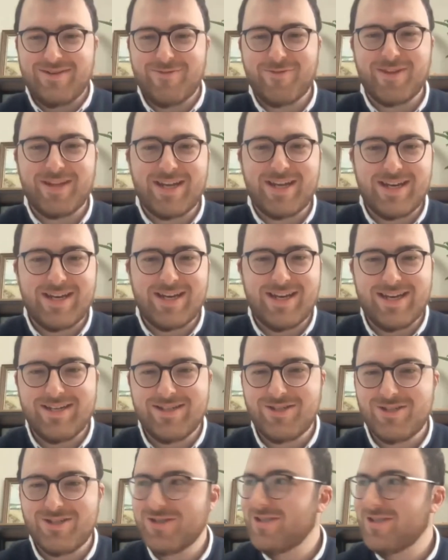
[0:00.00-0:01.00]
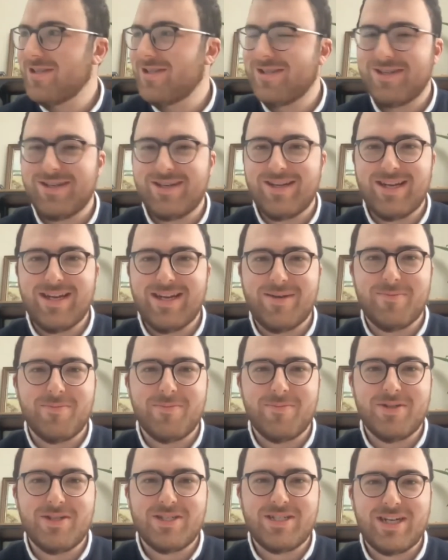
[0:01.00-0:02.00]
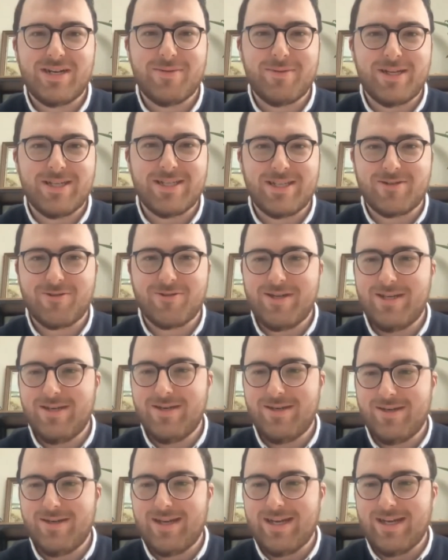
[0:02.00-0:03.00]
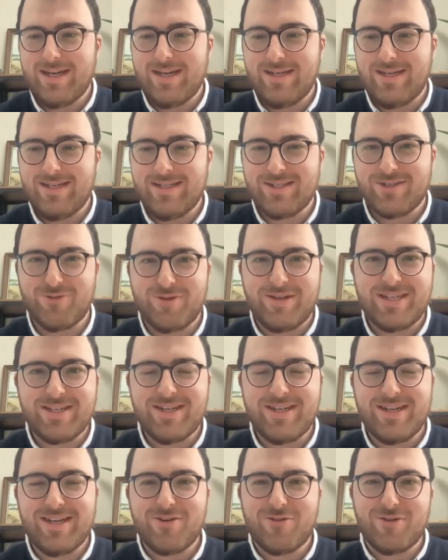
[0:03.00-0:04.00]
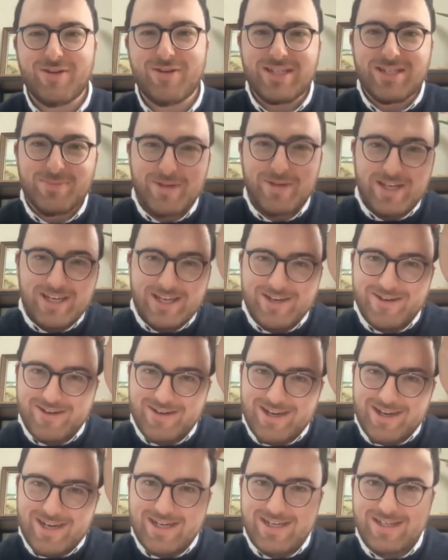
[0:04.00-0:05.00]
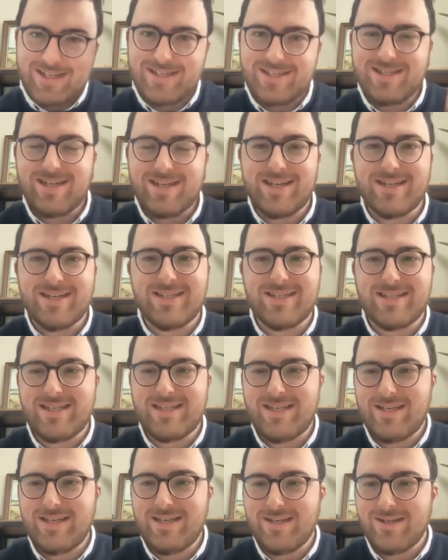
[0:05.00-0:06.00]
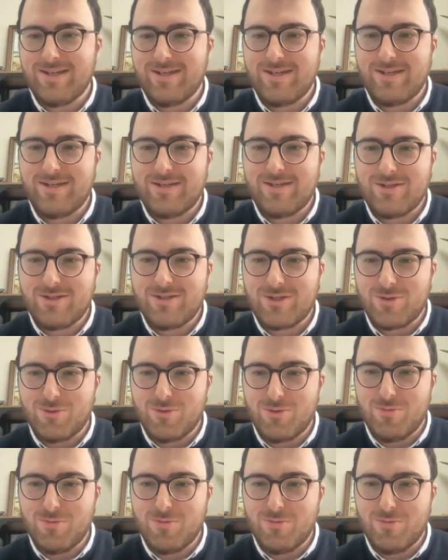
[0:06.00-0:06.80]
for that, and I'll just share my screen. And it's great to be here and to see so